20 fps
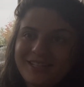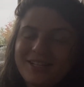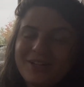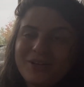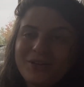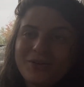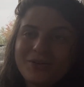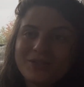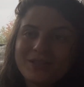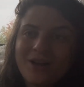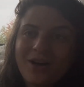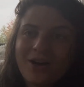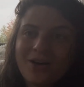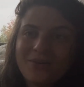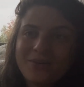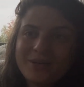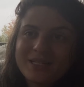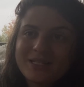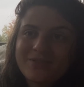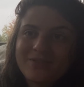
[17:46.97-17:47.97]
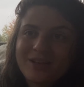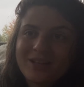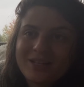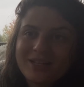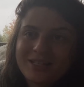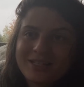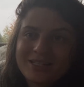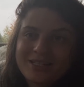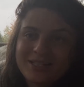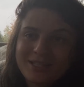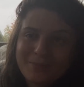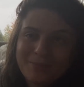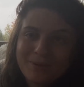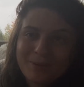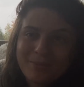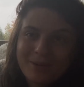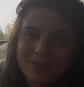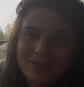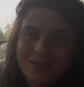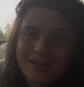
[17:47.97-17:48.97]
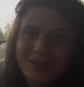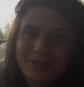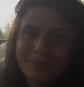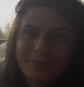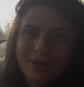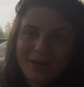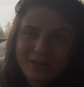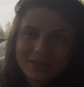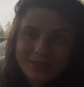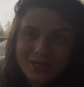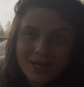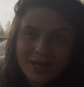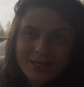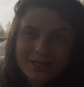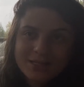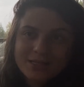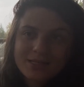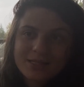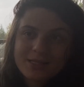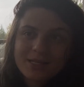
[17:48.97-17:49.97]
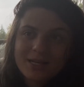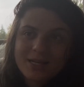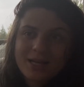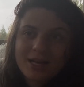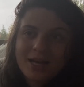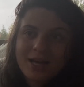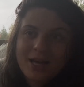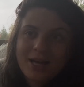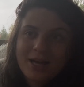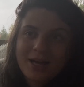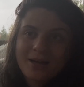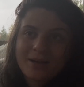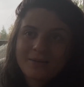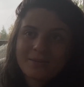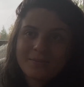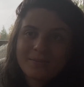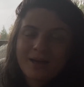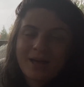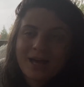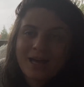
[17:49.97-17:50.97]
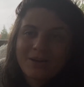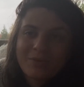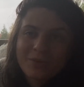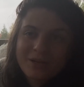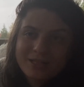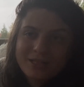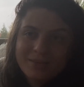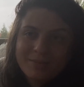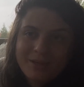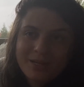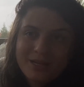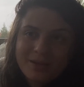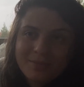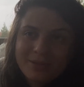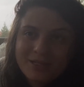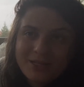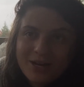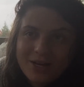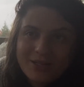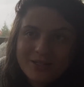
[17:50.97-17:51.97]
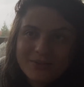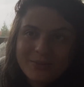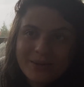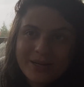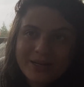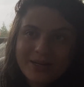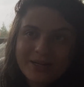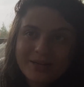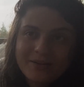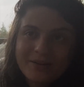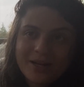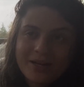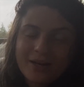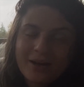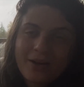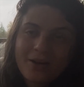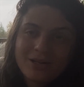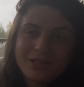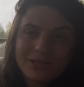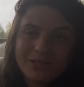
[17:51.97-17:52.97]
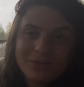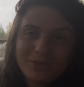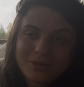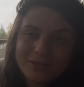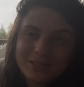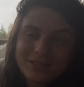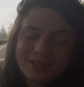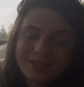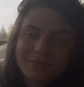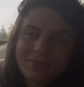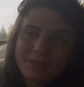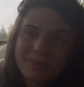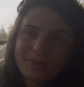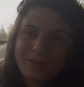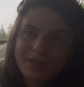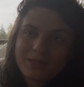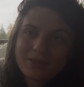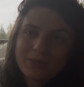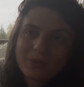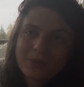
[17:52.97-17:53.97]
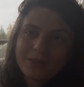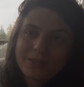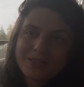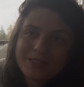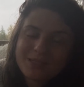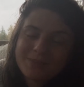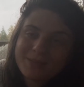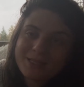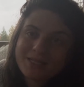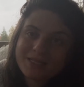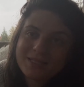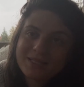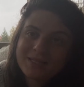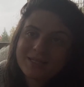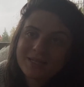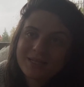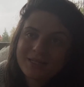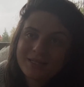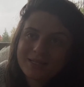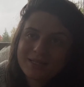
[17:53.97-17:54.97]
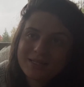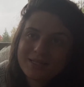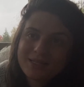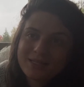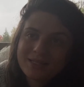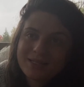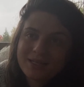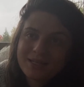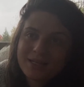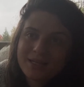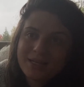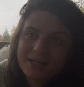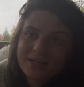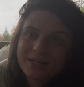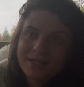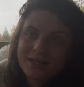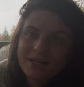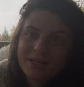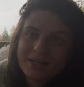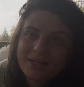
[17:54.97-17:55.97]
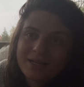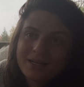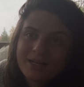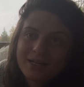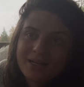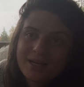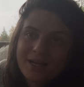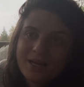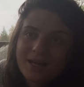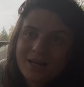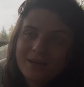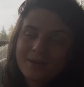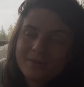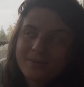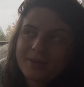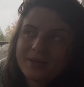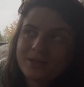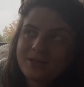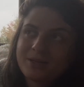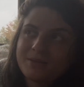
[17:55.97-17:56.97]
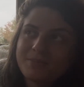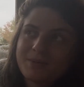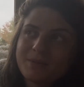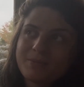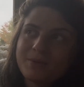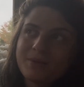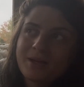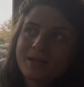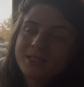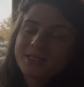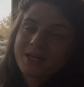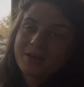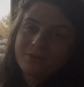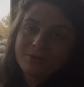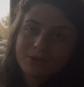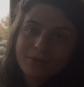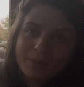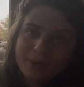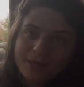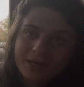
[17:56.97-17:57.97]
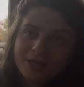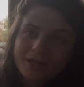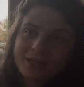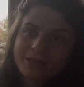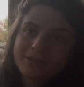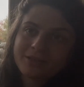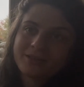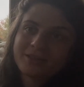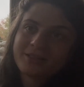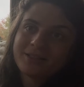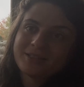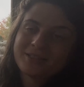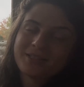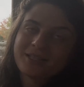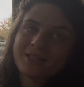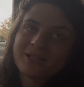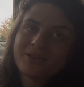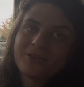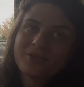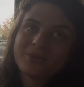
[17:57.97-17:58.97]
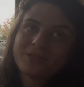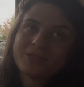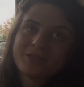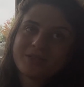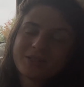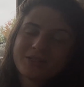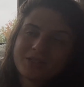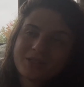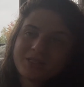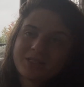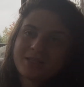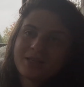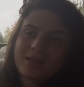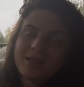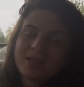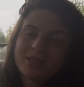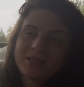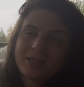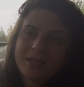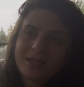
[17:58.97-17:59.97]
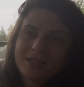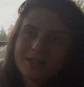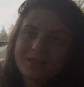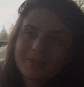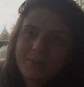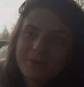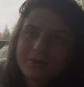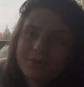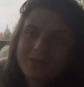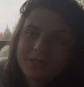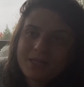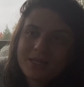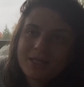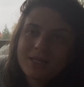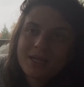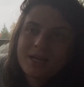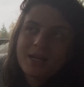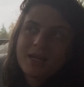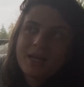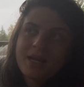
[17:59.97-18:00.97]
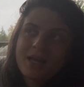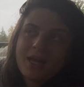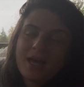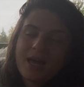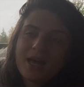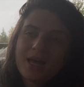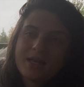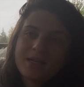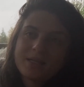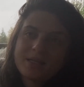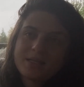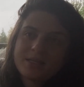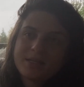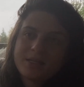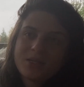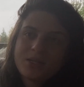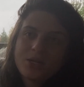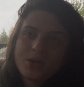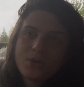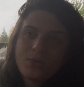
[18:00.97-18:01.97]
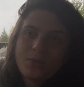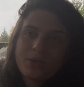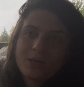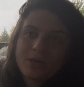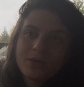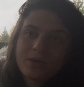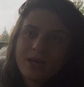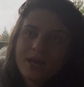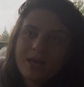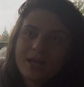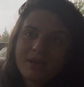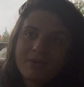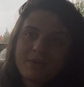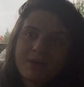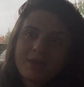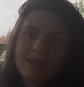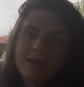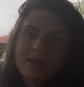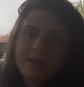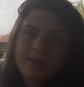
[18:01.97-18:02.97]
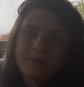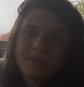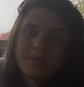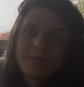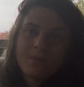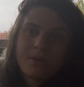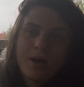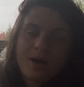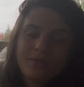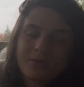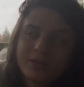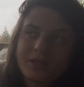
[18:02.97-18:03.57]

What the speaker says: who's always falling asleep on my knitting projects. I want to make him a dog sweater, and I also want it to be blaze orange because it's hunting season here. And people hunt everywhere. There's like no restrictions unless land is posted. And, you know, we don't hike with him off